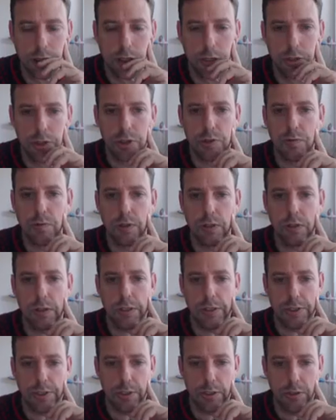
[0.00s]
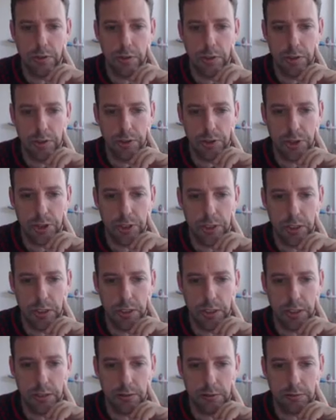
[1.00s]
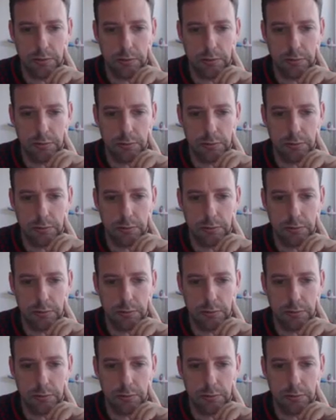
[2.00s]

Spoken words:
Okay, I just realized that you didn't see that